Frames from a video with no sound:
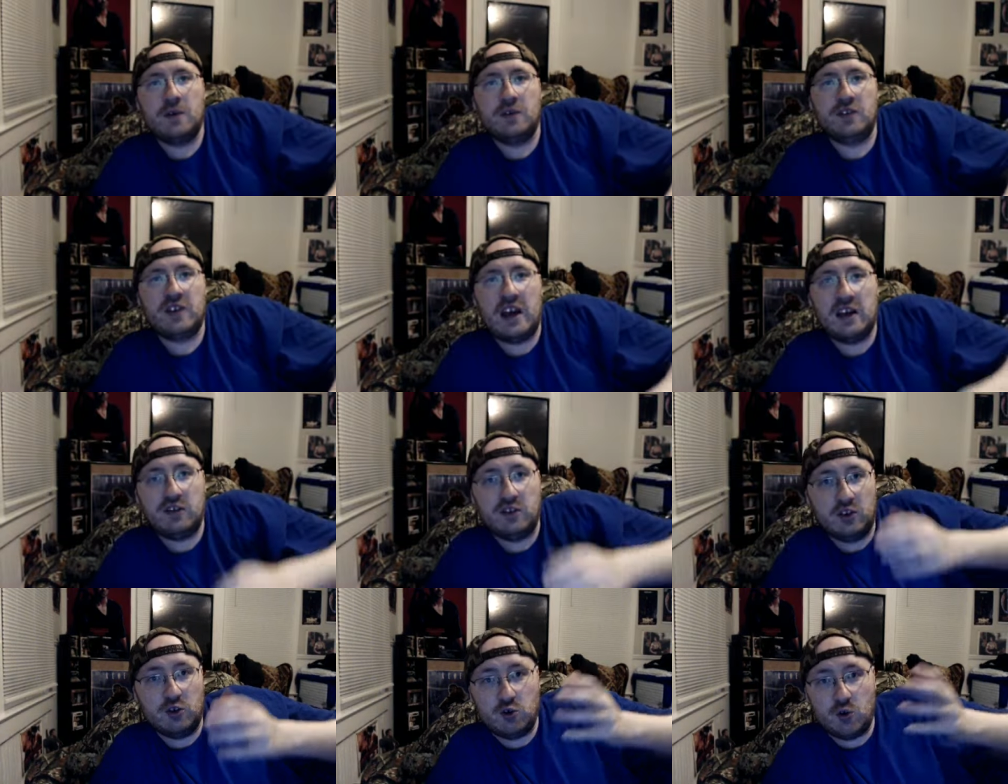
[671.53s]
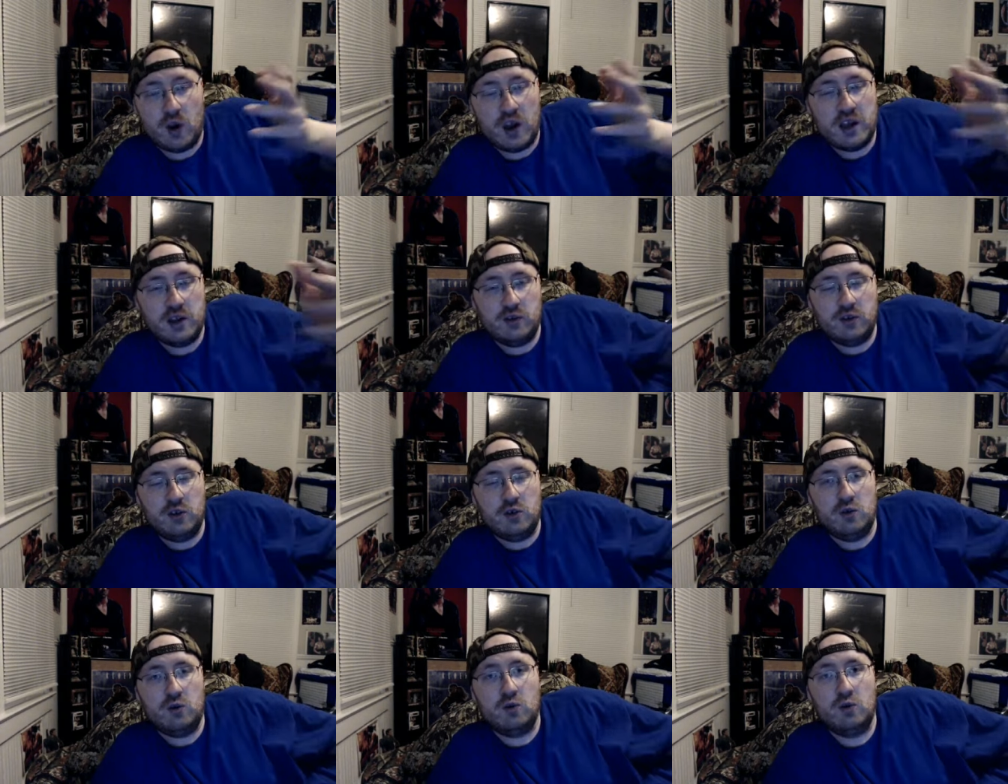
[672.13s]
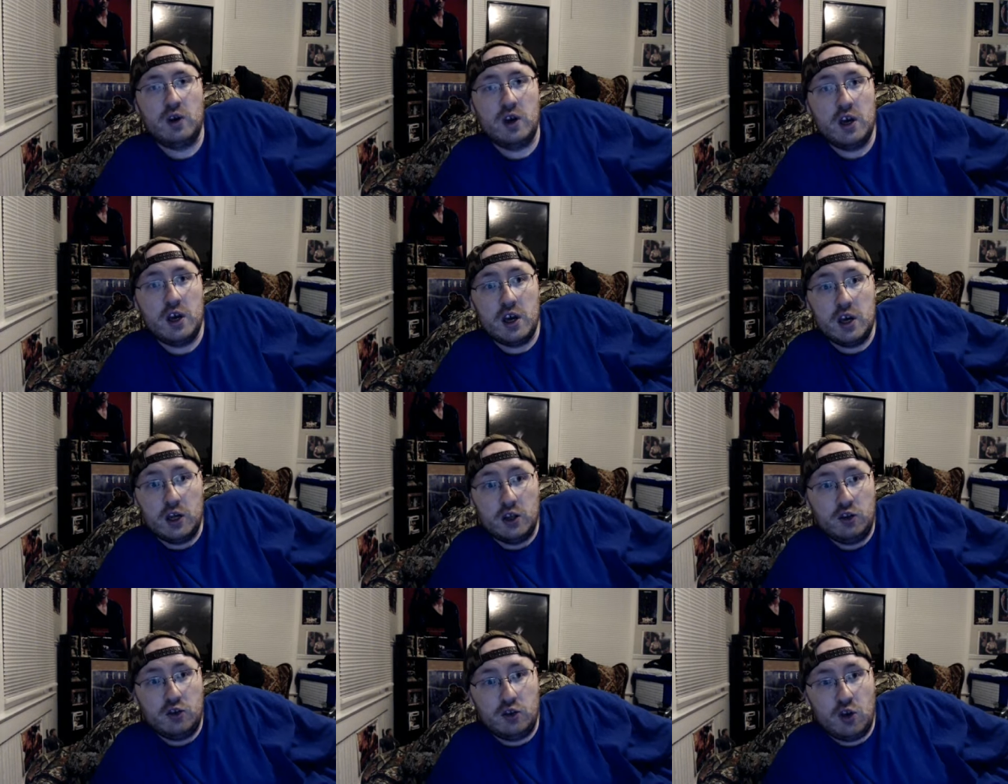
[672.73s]
has to try to
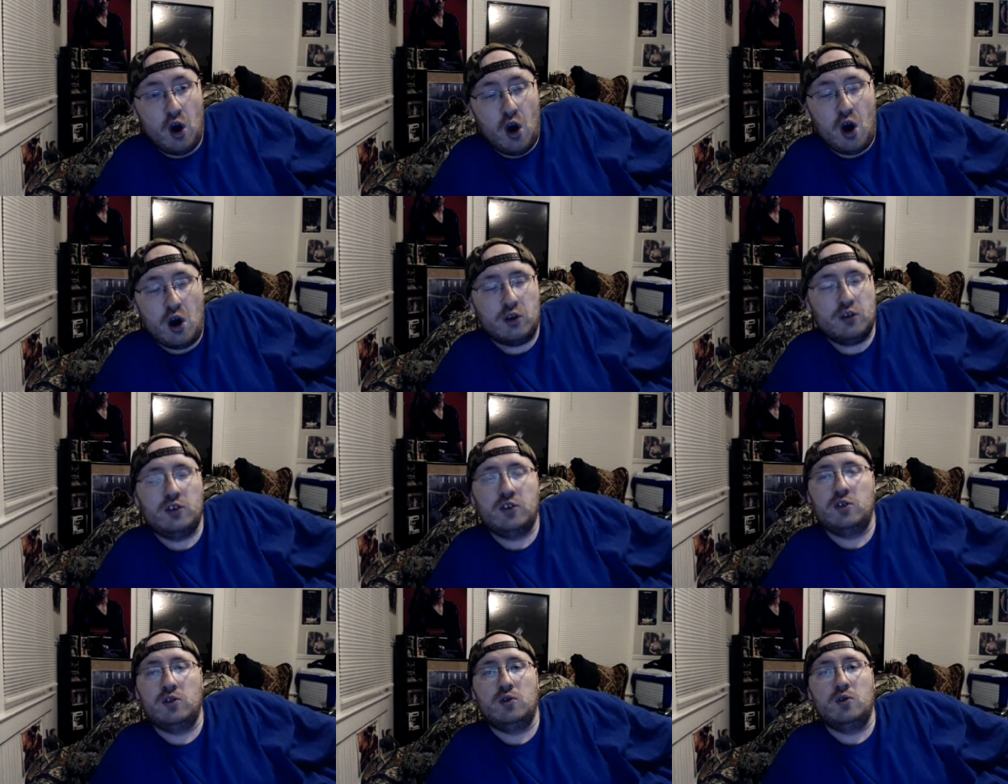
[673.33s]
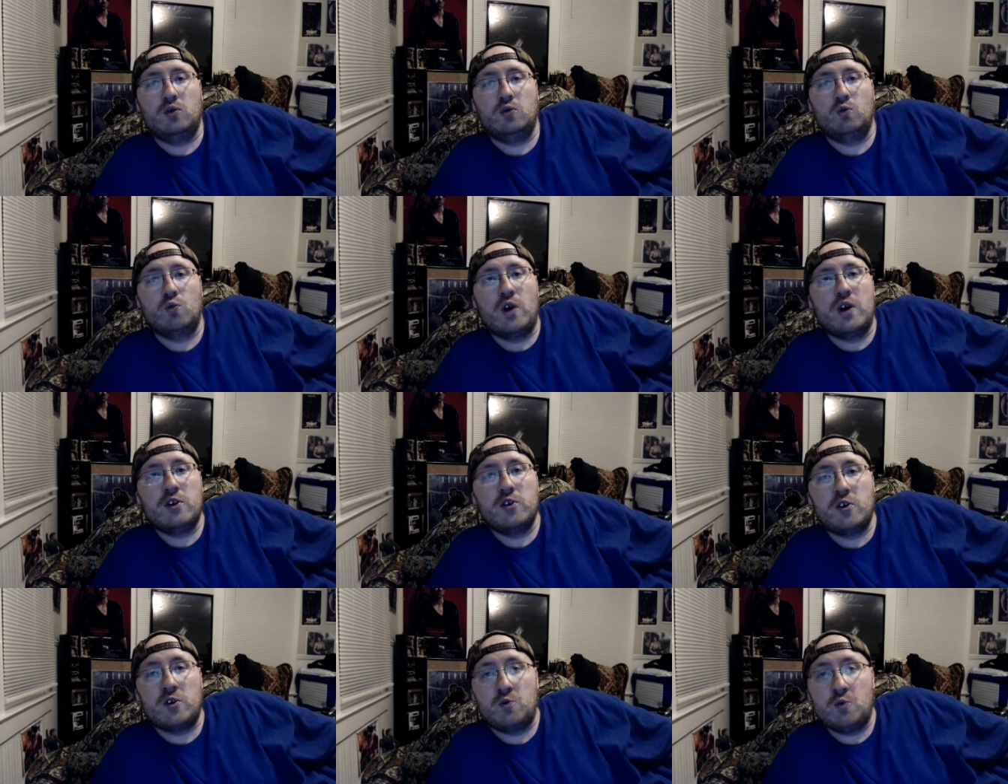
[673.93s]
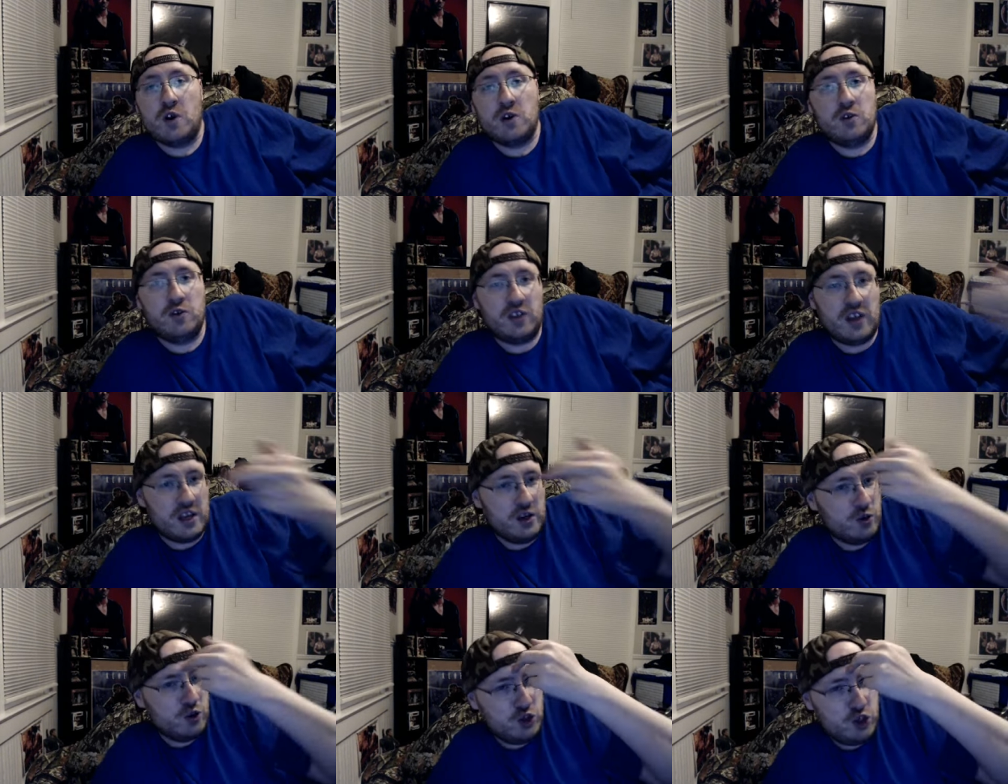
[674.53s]
talk to Rutger. Rutger's like,
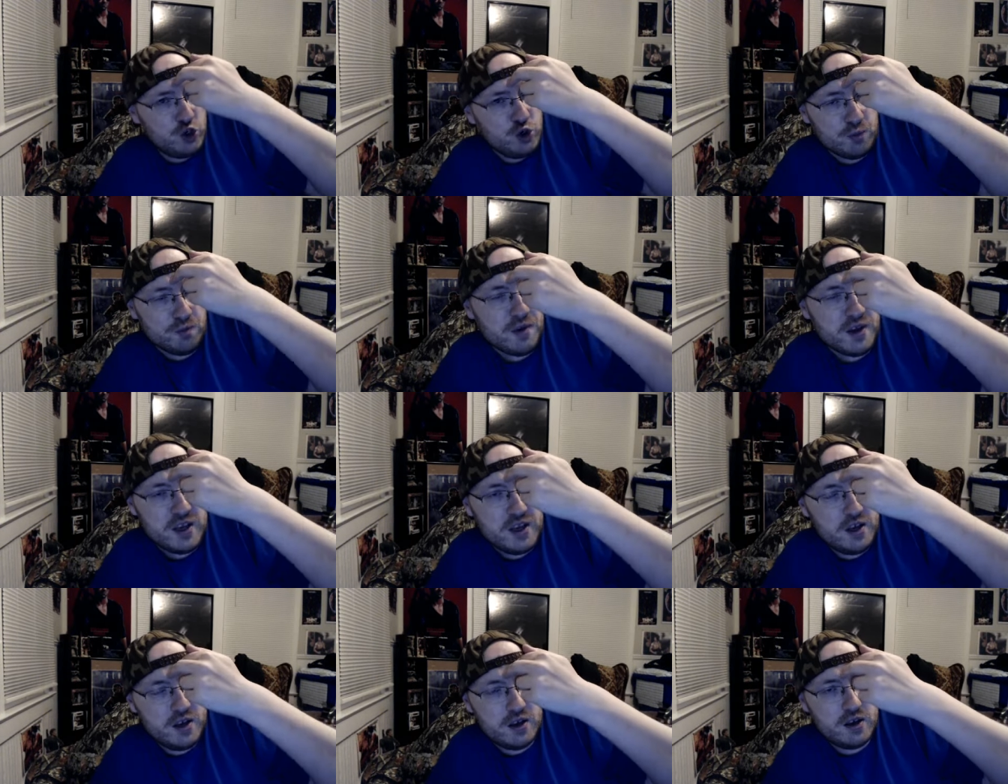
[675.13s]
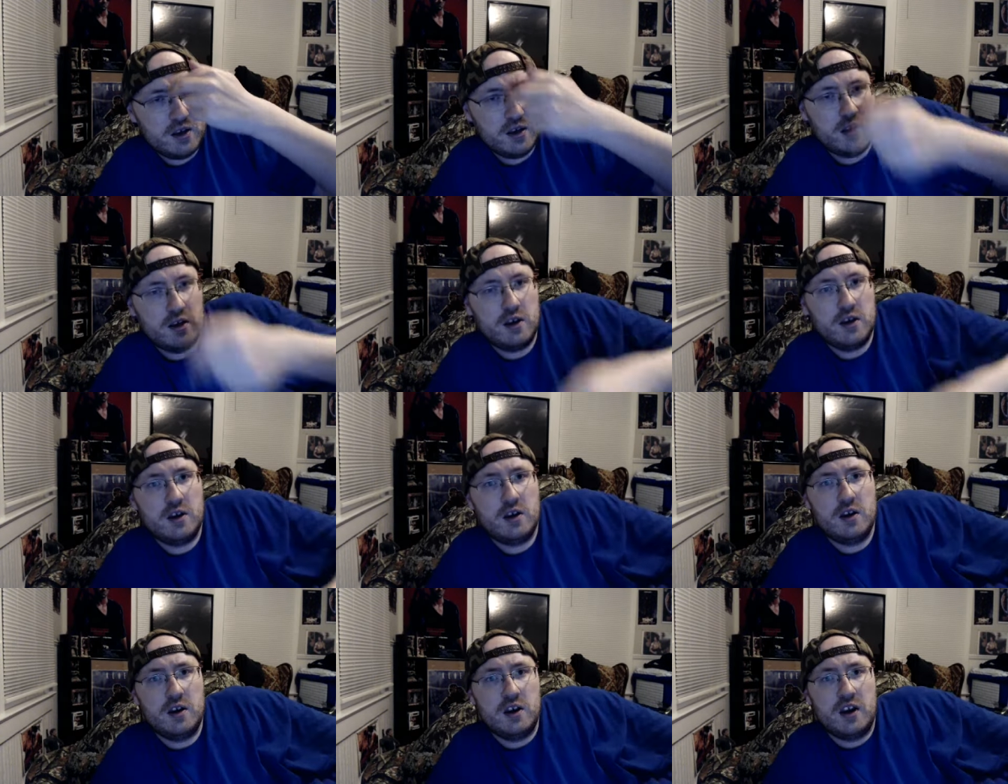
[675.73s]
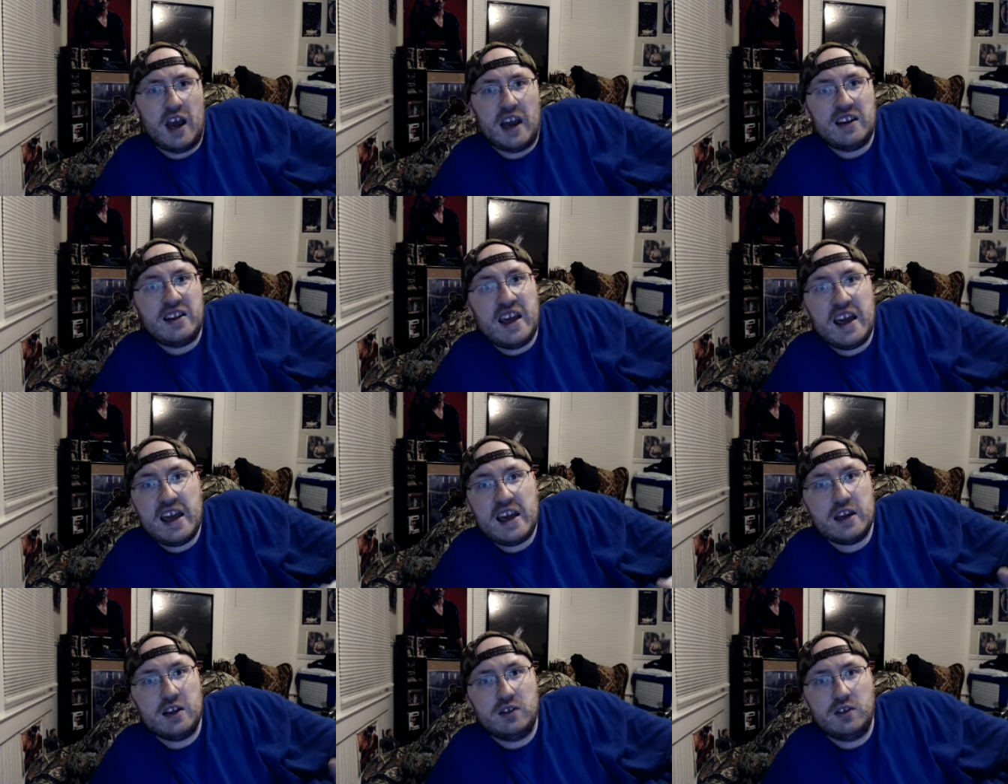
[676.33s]
shoot me. I
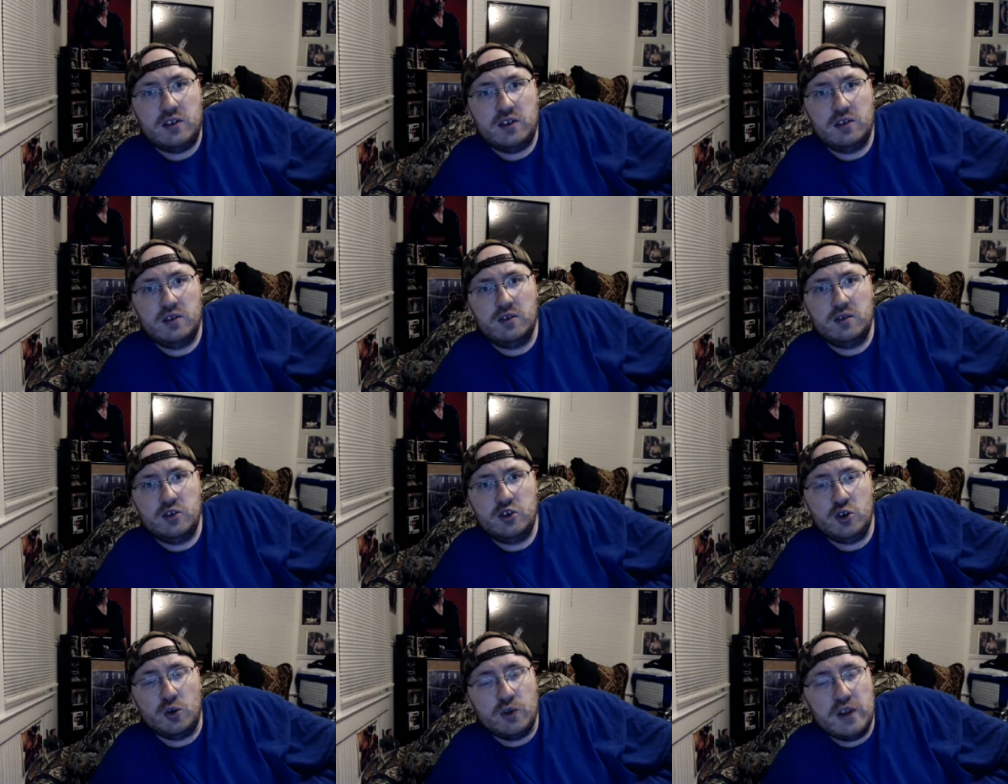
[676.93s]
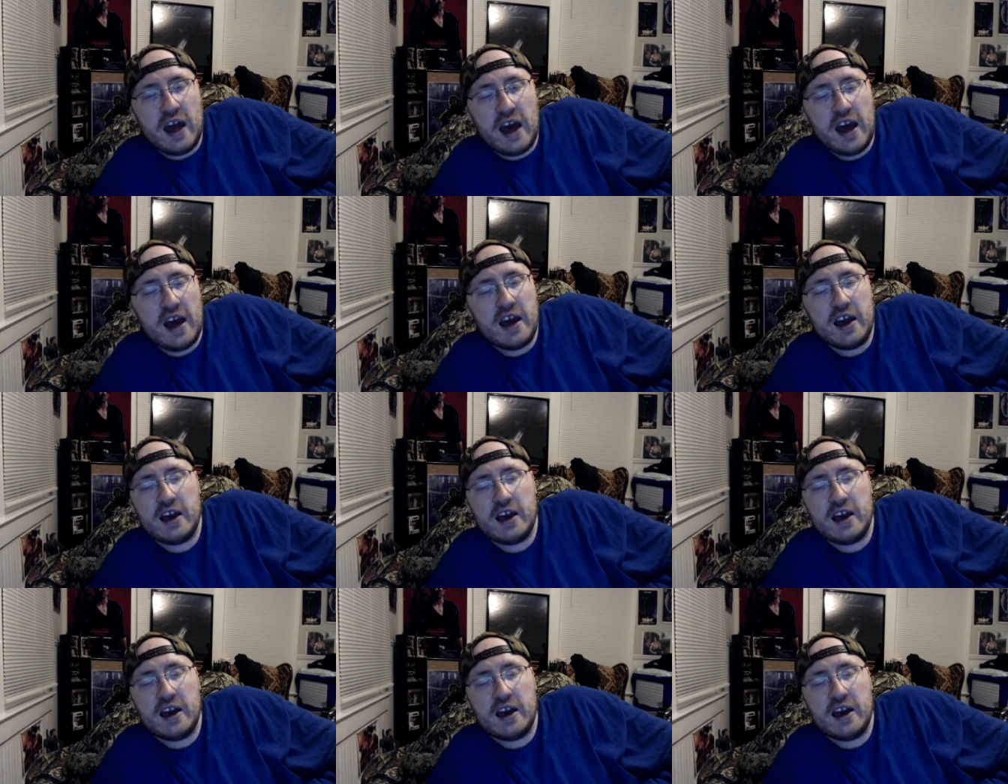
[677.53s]
can't. She'll die.